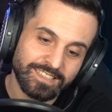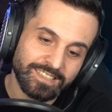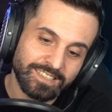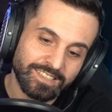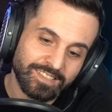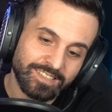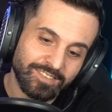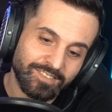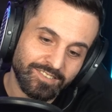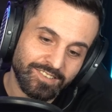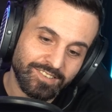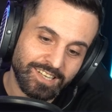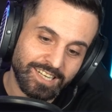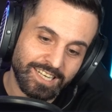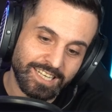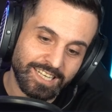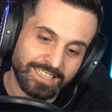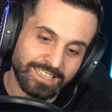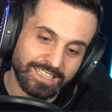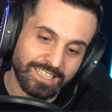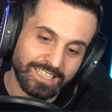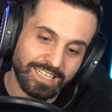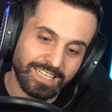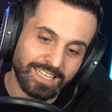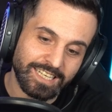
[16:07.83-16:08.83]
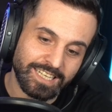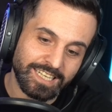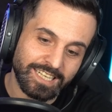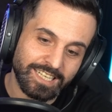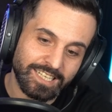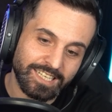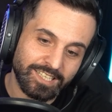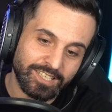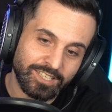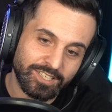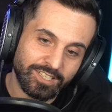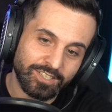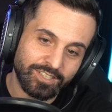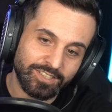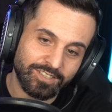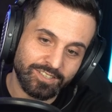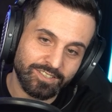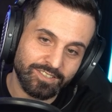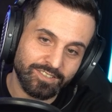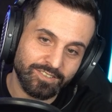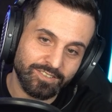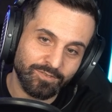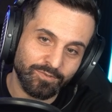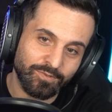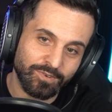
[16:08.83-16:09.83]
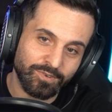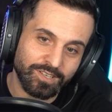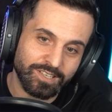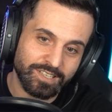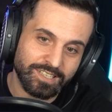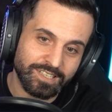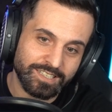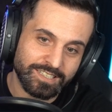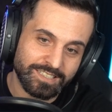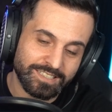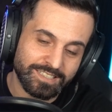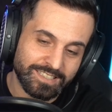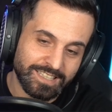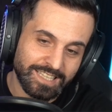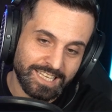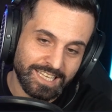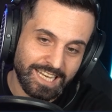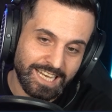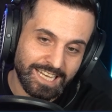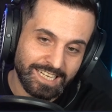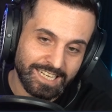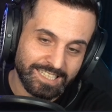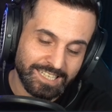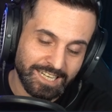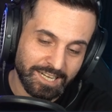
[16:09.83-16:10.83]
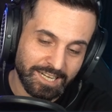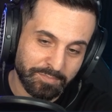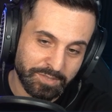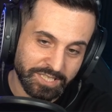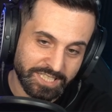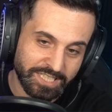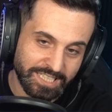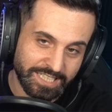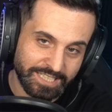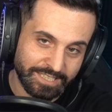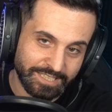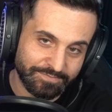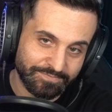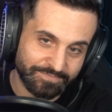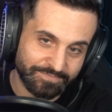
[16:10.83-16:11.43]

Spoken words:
What the hell was that, copycat?